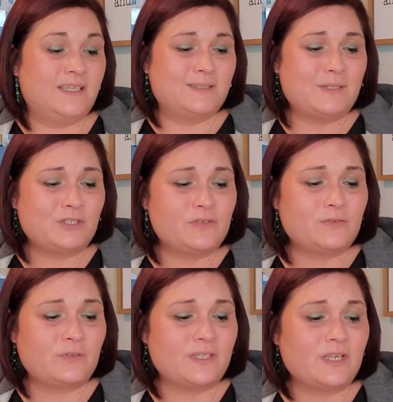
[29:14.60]
especially
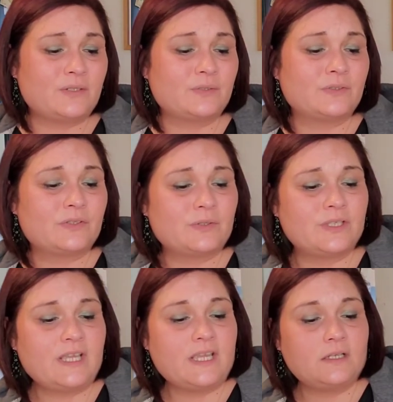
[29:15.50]
for only
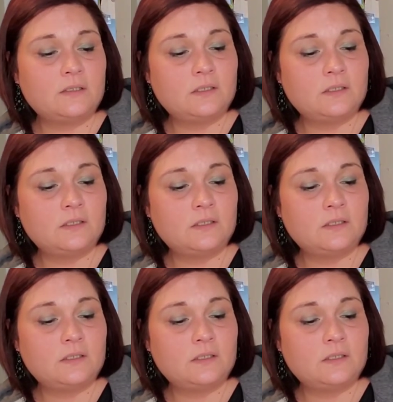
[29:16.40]
138